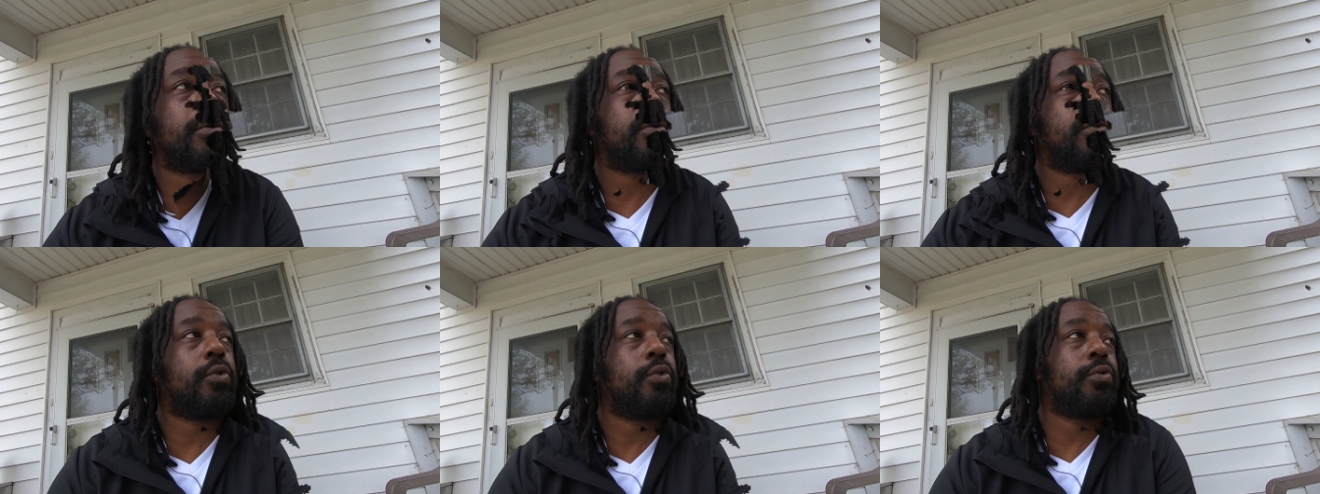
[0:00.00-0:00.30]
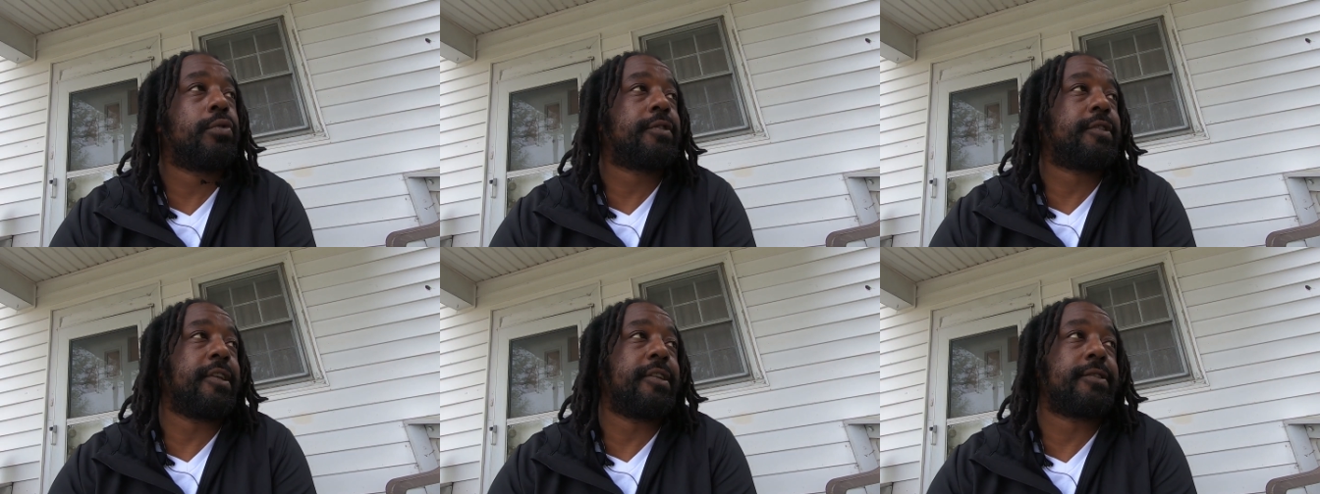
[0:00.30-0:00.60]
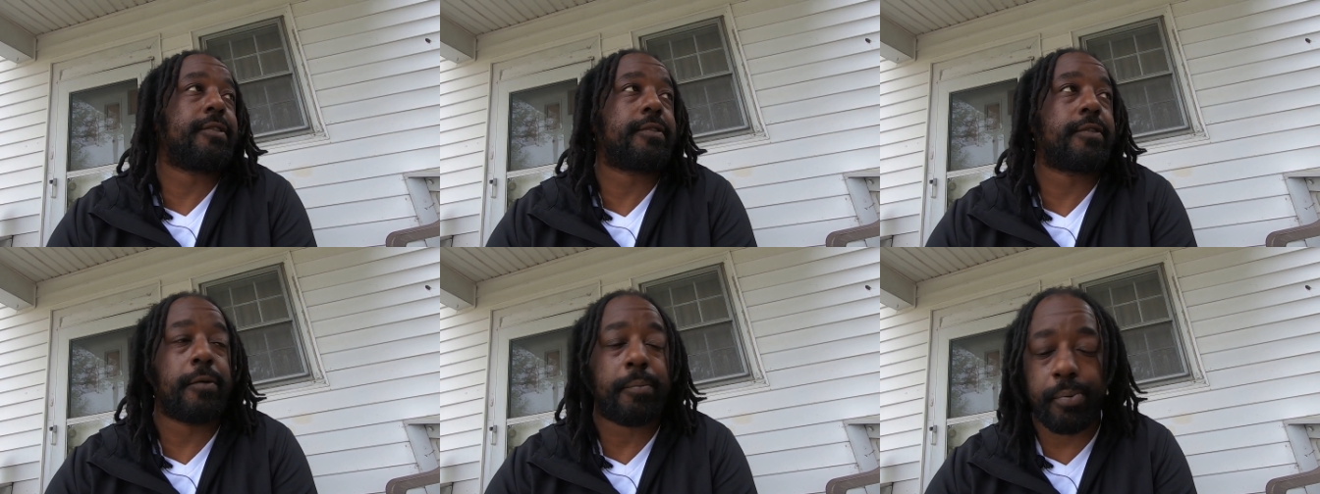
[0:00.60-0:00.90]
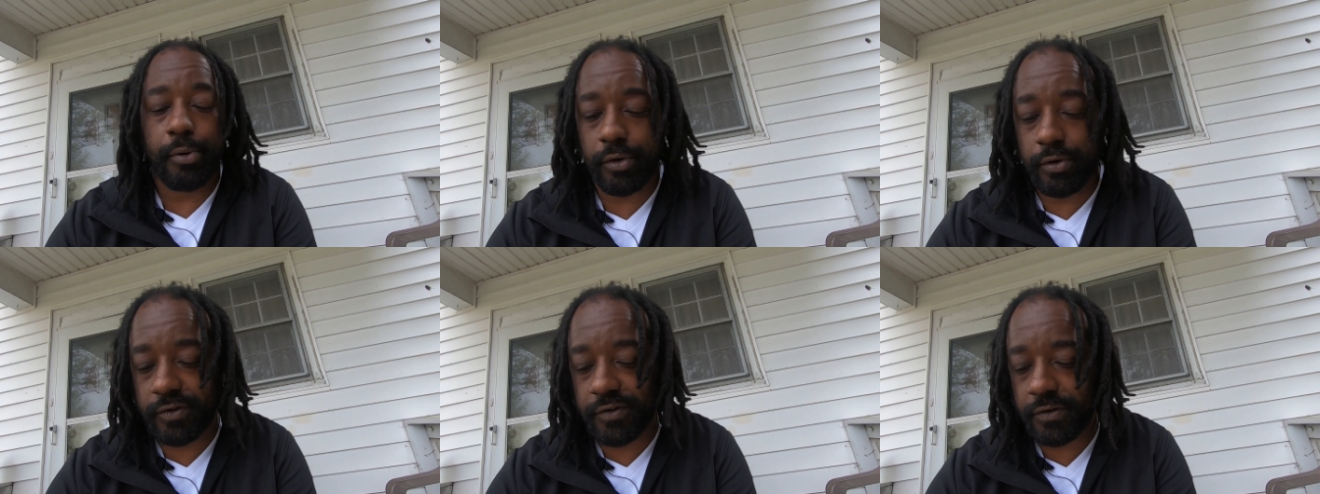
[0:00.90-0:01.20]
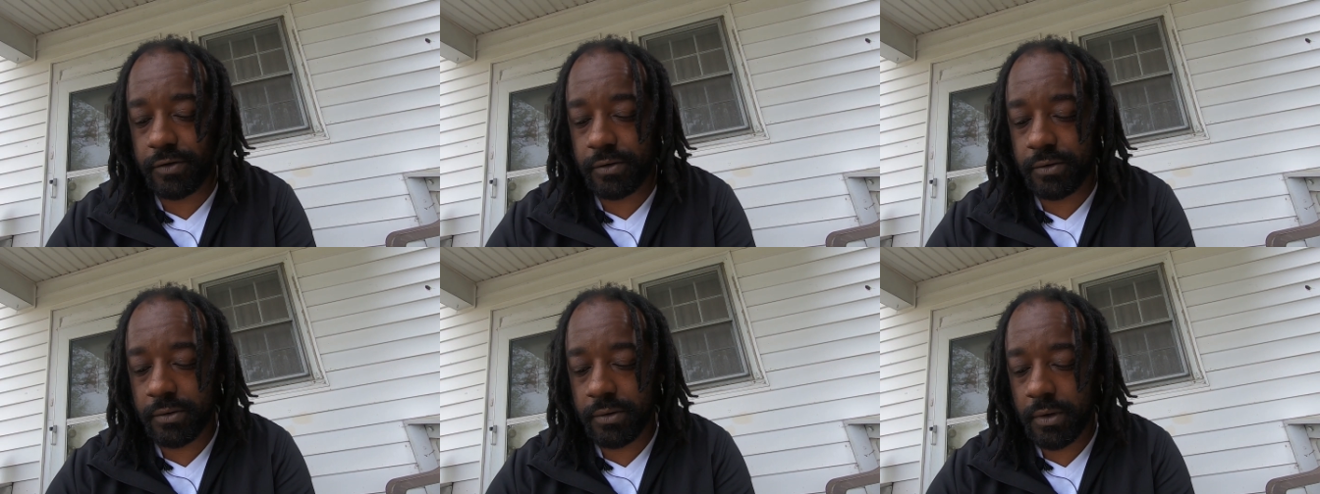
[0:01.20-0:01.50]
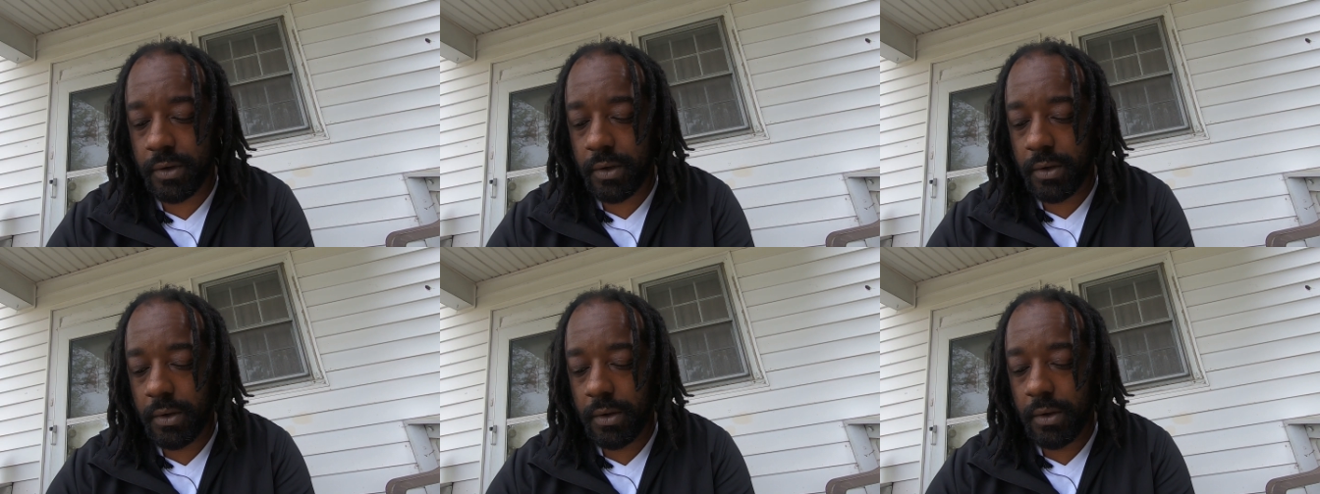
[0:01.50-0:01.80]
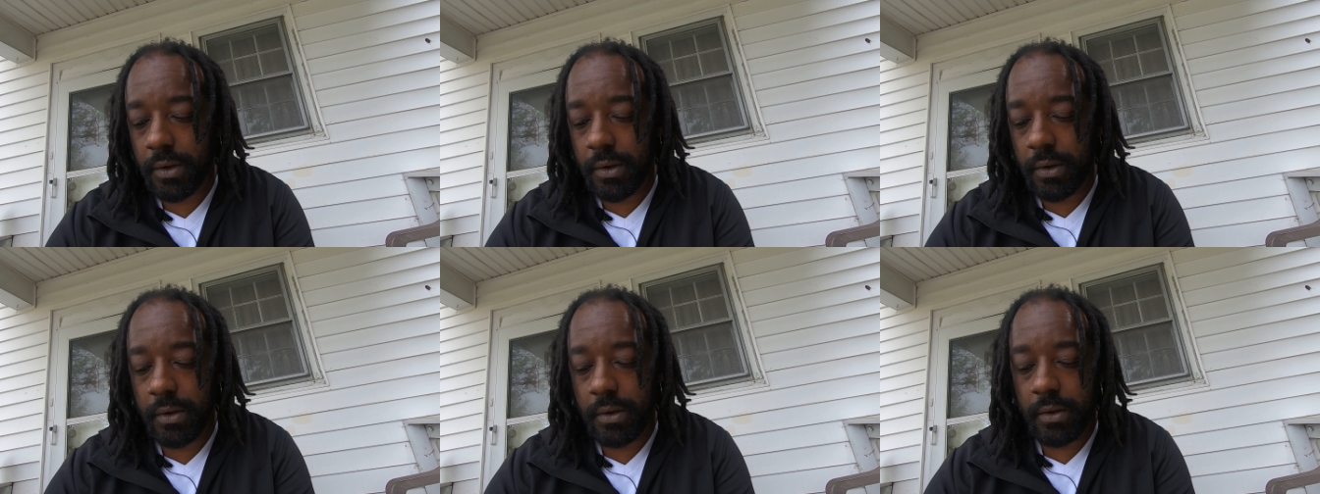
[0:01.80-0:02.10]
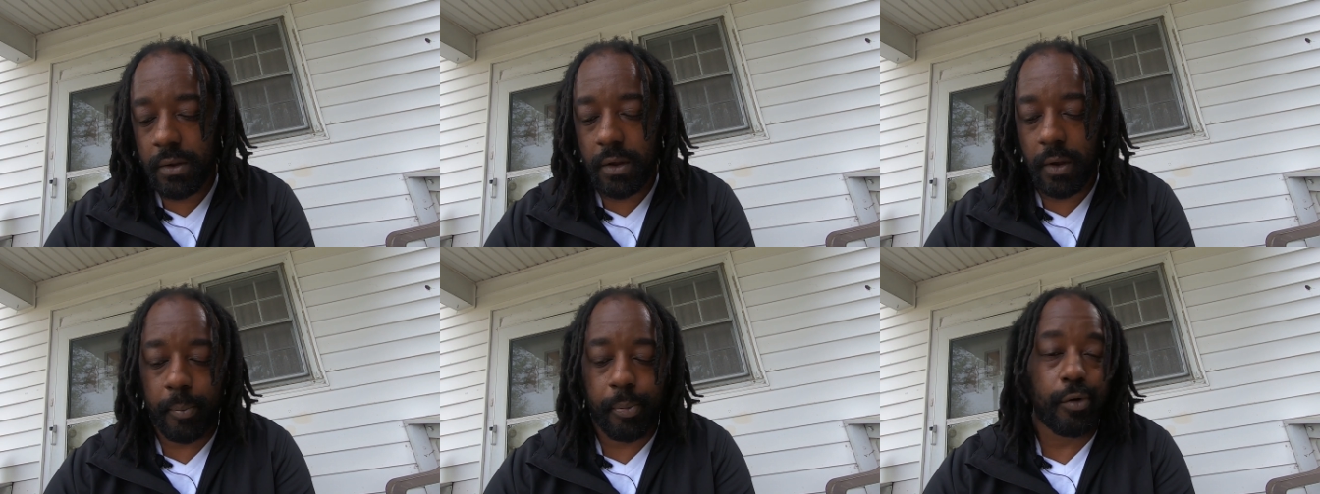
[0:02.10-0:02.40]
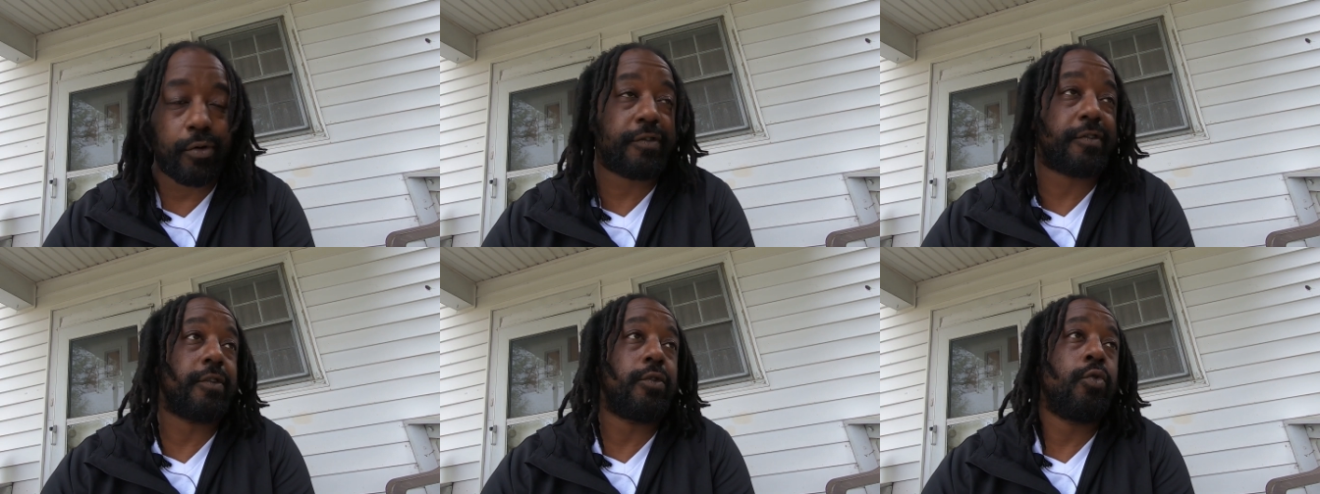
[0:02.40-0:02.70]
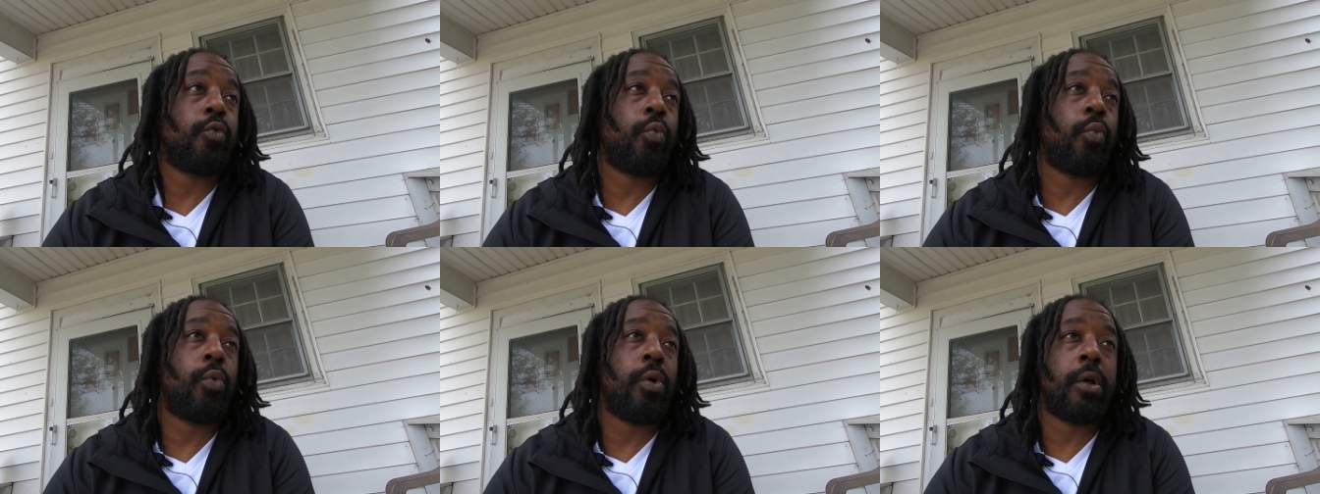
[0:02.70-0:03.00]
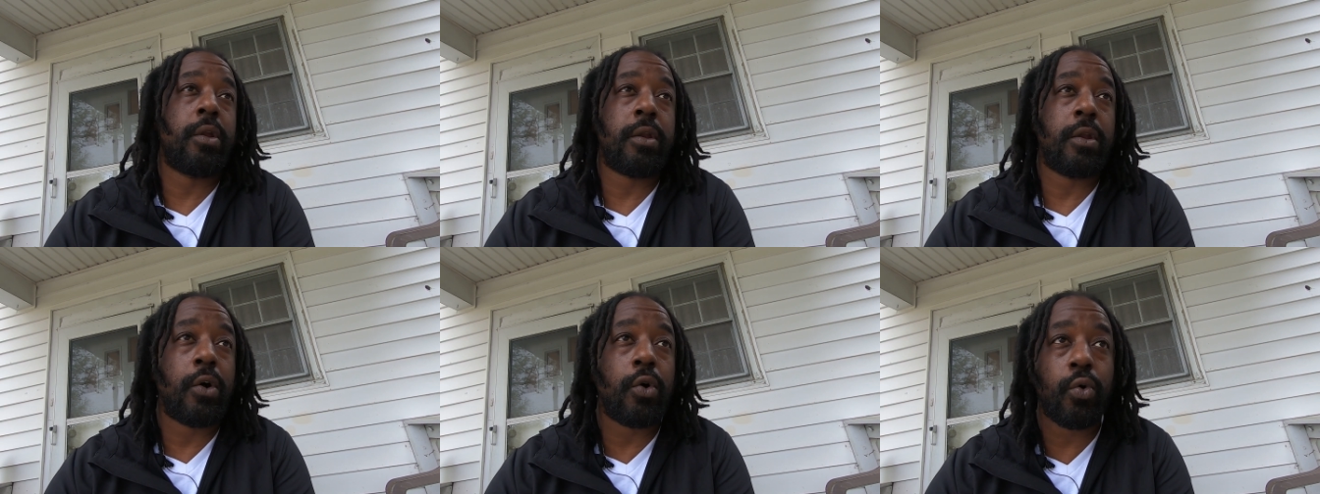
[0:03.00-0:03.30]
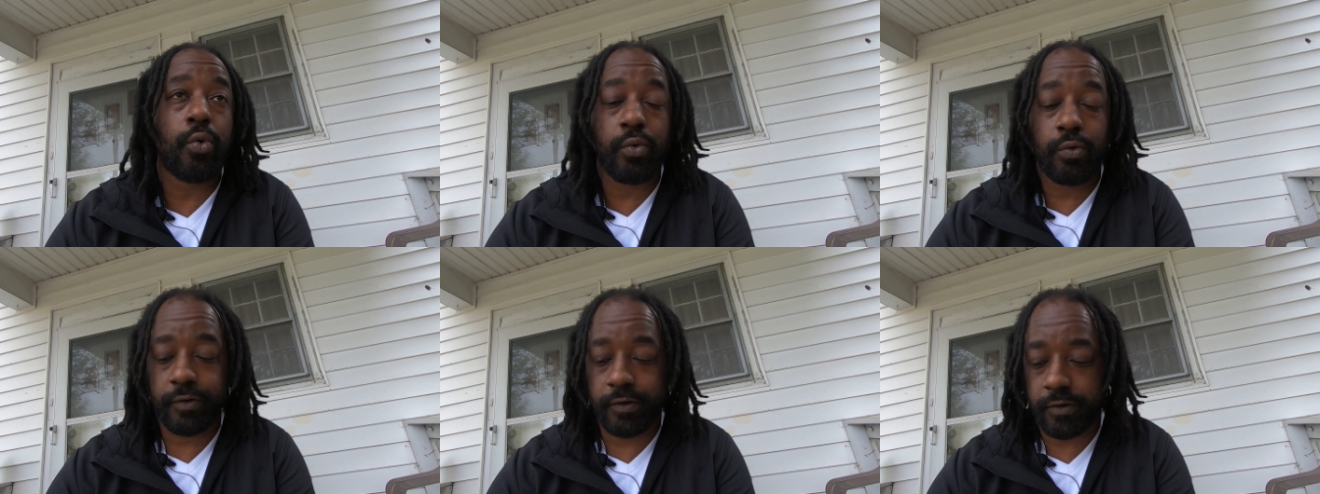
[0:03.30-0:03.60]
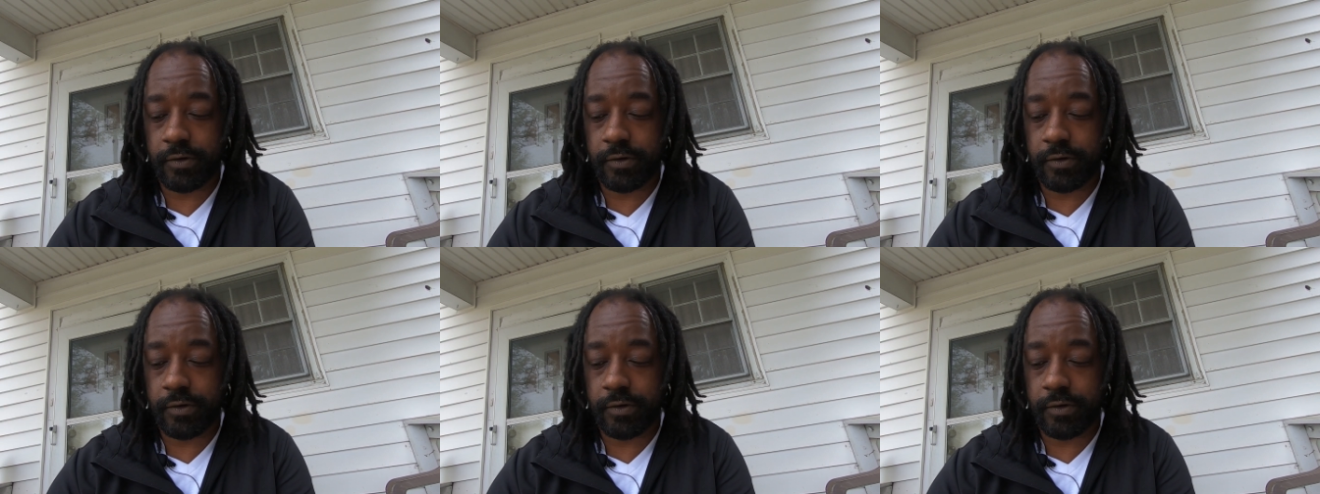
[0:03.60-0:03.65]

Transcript: Google says it's a person, a person whom one knows